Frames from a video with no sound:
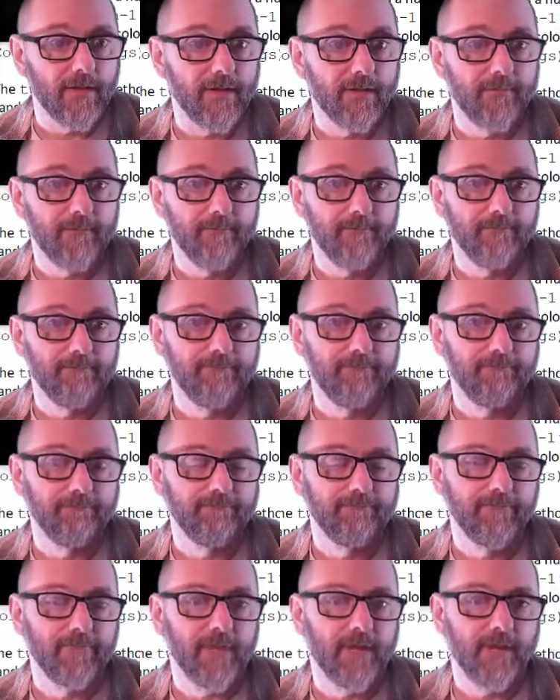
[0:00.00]
block.
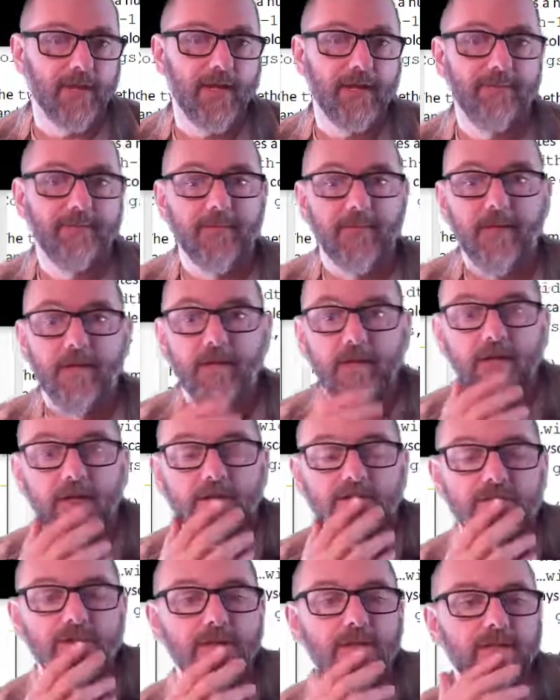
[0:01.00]
Okay,
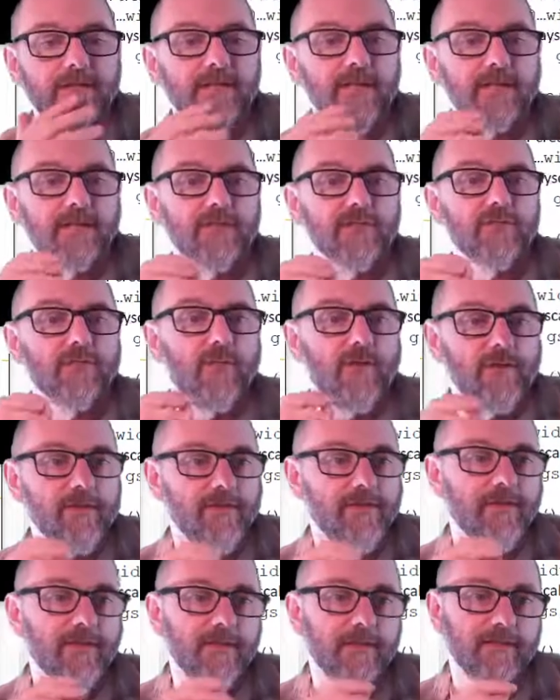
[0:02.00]
So you can take this one
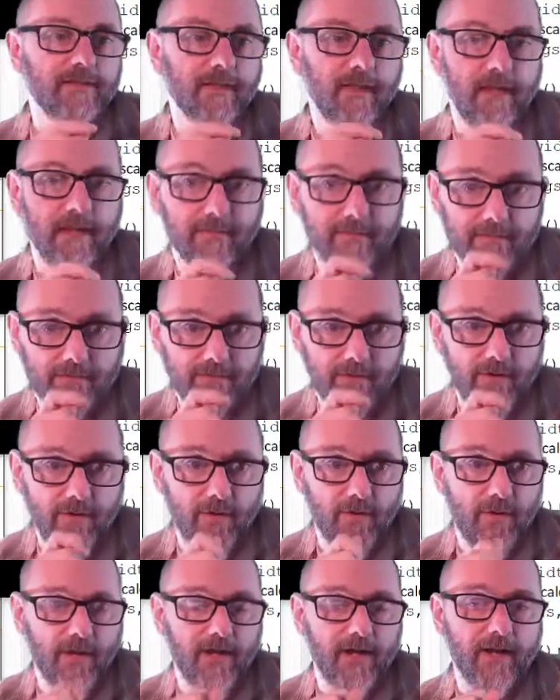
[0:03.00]
thing at a time.
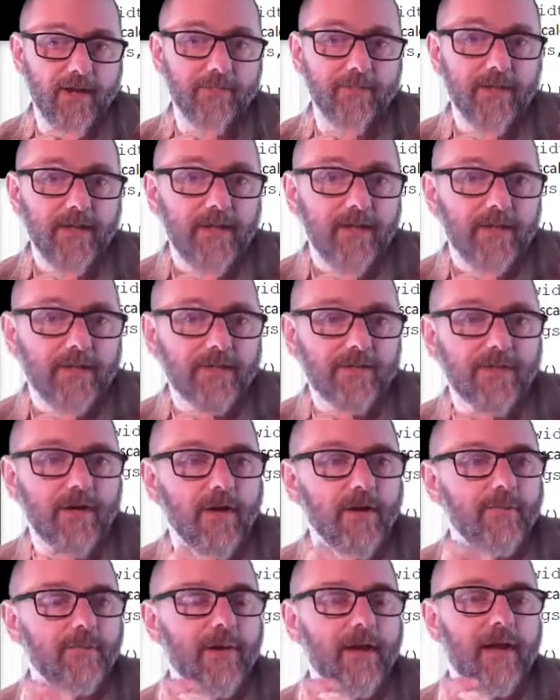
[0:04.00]
So
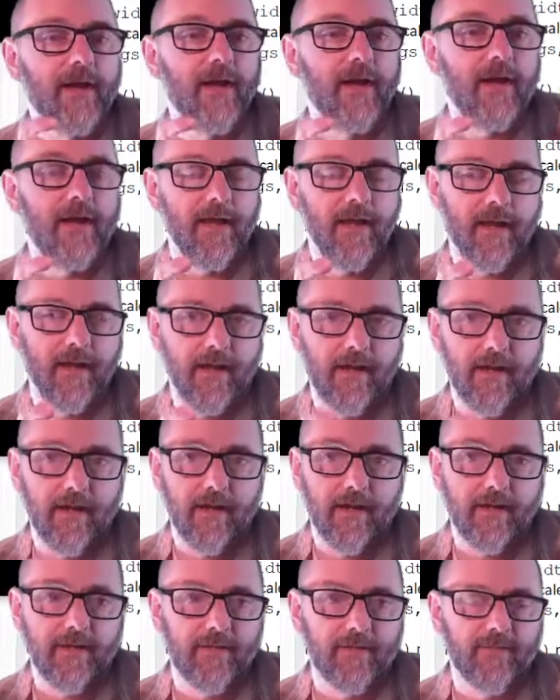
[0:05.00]
start
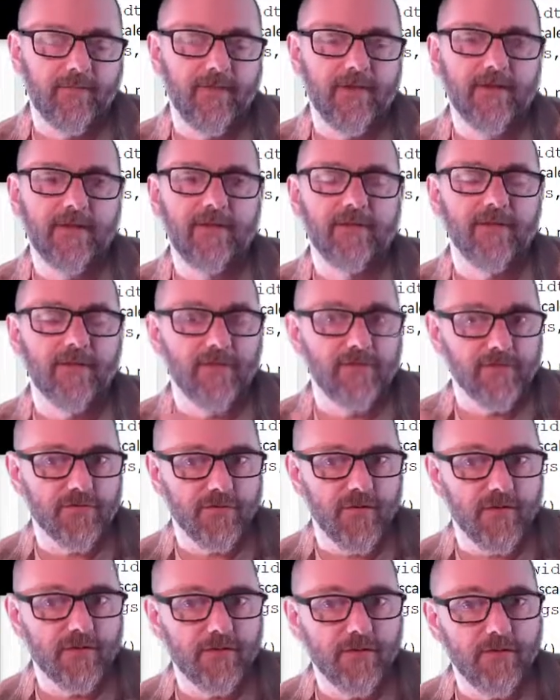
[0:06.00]
by filling in the
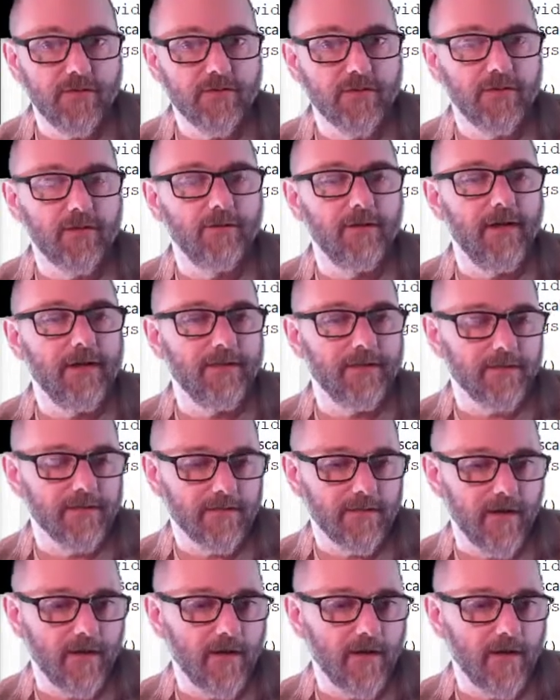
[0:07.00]
constructor to create the